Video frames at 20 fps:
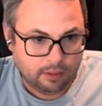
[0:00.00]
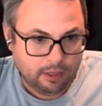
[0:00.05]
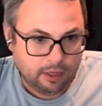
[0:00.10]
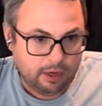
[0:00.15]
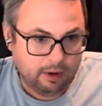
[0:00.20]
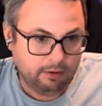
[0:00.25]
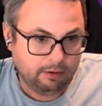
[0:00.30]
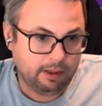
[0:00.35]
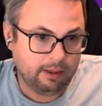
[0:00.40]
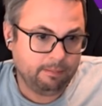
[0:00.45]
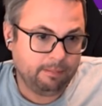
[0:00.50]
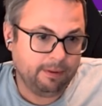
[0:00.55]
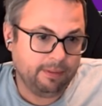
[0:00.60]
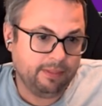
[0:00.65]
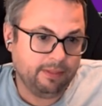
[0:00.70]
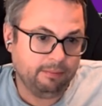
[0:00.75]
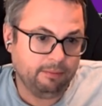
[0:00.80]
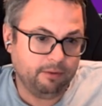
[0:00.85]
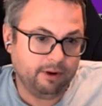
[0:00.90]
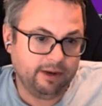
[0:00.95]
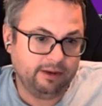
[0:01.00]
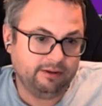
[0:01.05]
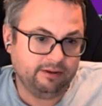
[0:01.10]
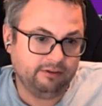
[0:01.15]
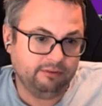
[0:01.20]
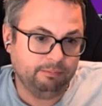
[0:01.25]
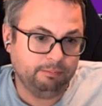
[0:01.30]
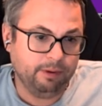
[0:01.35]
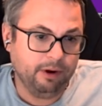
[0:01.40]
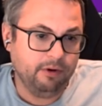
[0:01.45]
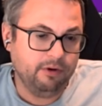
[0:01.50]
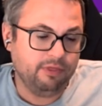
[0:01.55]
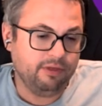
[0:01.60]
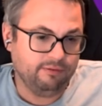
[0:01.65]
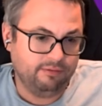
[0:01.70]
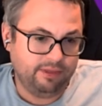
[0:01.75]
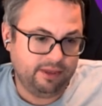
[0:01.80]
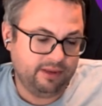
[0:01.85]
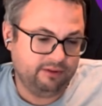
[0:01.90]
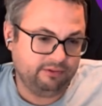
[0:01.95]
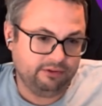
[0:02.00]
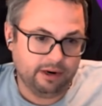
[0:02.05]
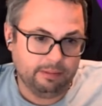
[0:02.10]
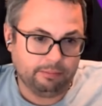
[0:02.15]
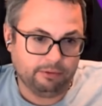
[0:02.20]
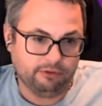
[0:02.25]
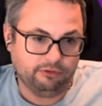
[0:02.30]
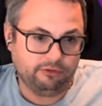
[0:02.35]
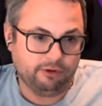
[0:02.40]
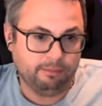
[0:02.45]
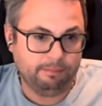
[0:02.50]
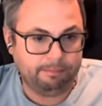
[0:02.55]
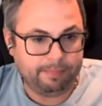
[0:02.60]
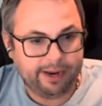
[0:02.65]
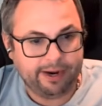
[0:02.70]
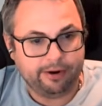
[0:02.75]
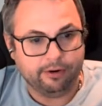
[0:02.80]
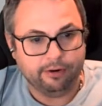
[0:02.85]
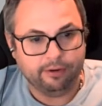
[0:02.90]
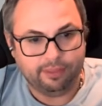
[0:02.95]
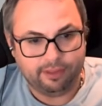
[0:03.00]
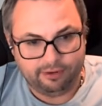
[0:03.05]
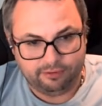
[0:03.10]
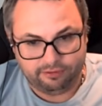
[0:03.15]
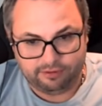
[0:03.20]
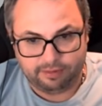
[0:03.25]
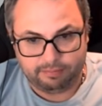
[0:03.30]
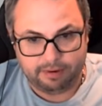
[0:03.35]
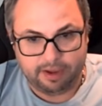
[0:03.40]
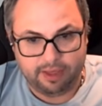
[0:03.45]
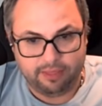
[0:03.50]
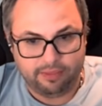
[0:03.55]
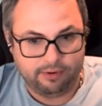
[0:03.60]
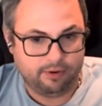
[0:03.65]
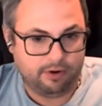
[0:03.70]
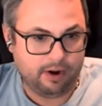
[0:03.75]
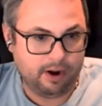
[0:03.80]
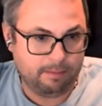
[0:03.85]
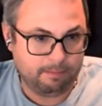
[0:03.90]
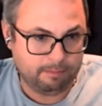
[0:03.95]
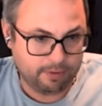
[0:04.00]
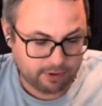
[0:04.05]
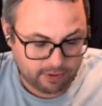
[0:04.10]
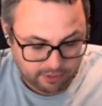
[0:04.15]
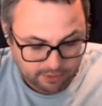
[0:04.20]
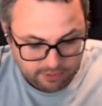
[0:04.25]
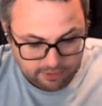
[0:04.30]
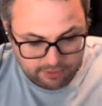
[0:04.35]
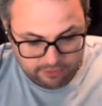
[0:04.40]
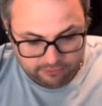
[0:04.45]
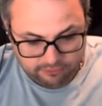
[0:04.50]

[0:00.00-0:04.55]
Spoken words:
Okay, but the point is both of these numbers are bigger than some other number,